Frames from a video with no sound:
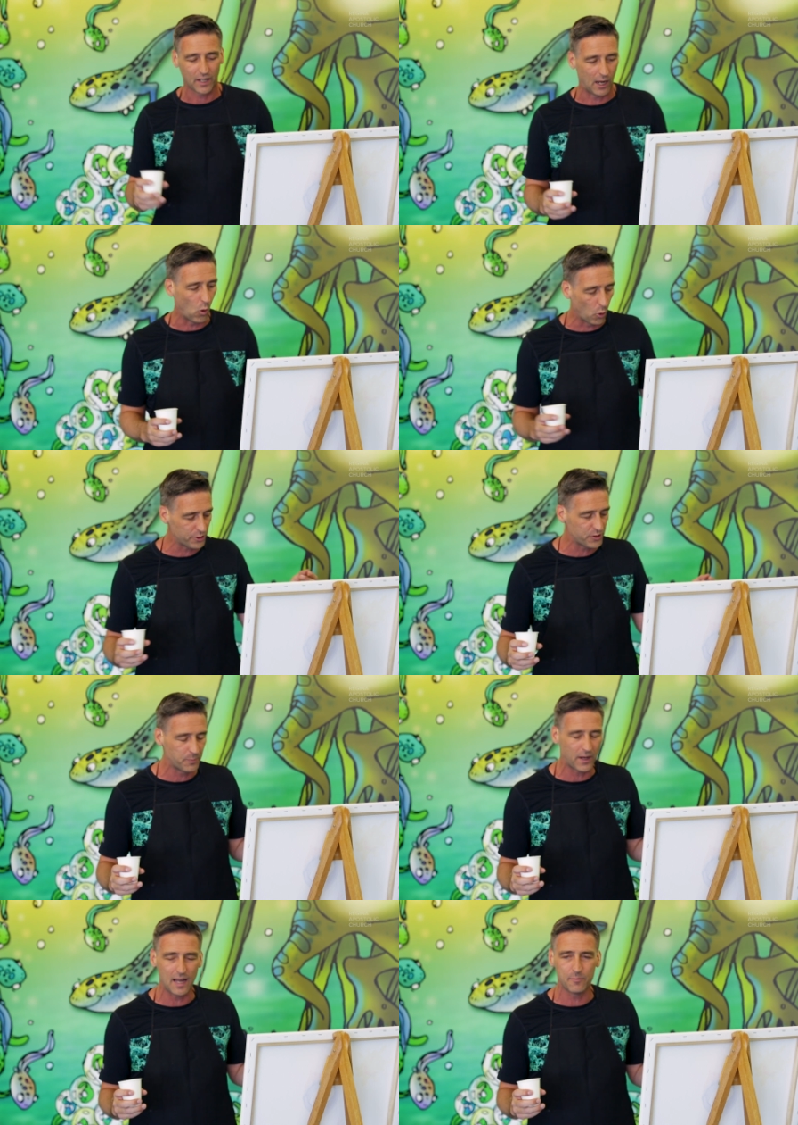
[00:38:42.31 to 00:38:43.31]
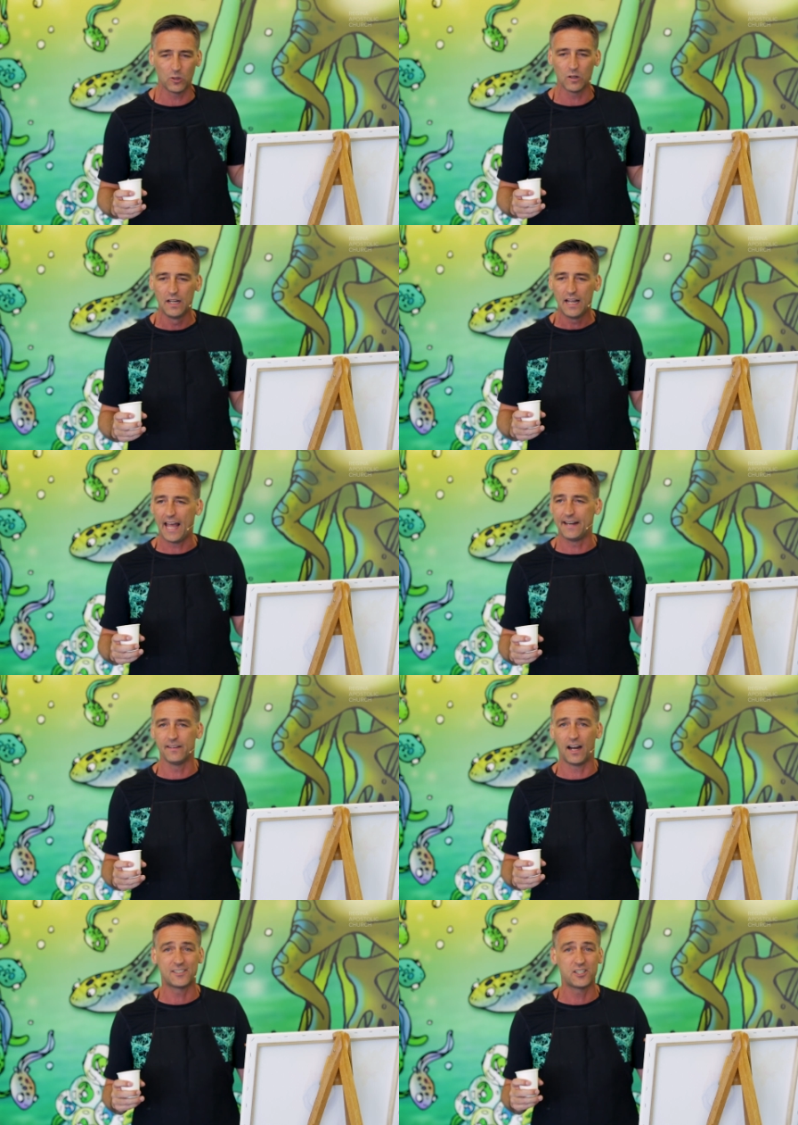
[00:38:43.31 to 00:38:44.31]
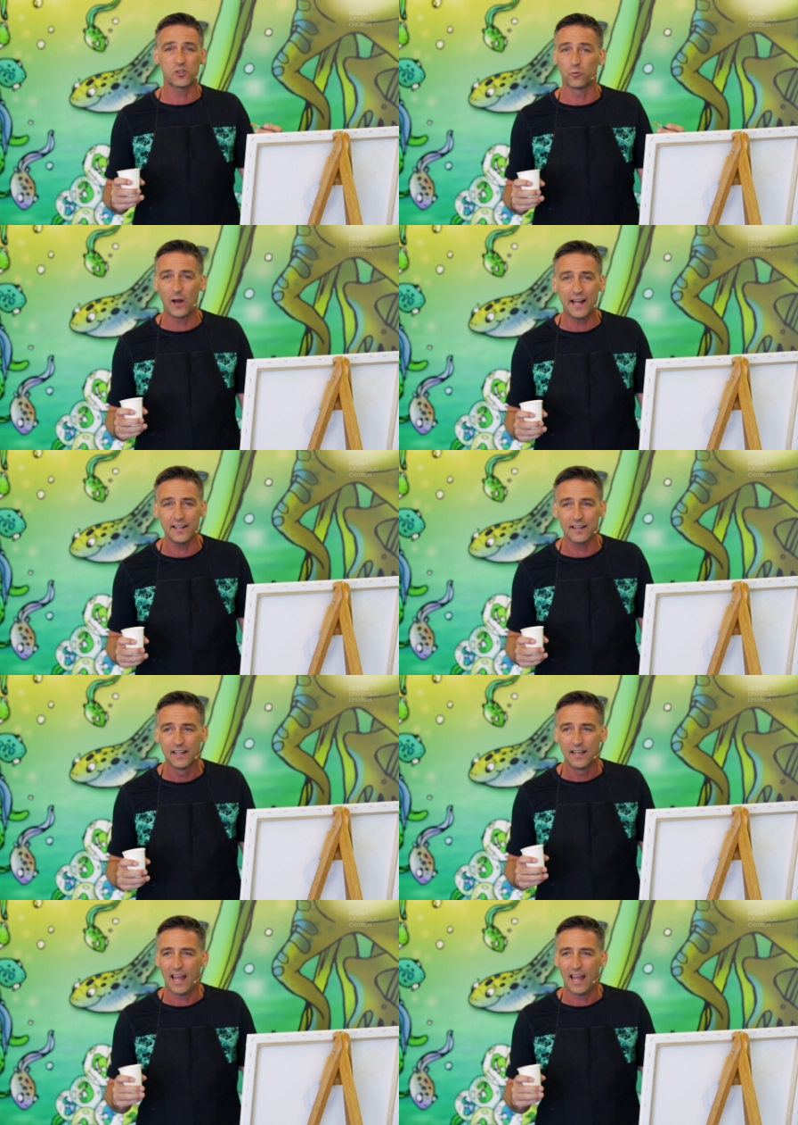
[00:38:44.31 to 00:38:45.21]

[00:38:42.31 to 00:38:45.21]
I ordered the Bible and I just read it.